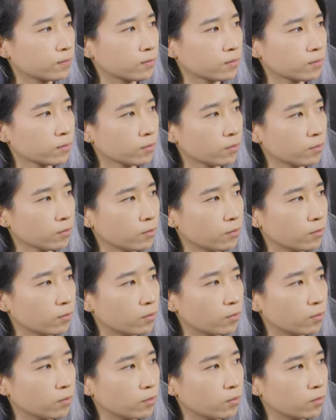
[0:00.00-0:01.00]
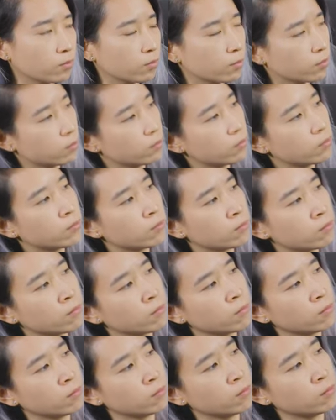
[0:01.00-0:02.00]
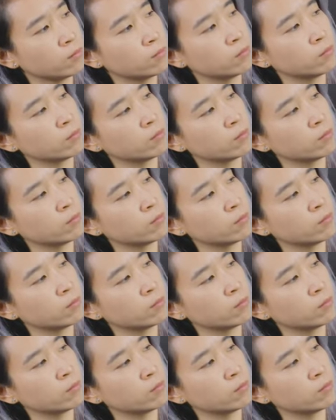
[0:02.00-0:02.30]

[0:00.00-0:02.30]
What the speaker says: This person isn't speaking.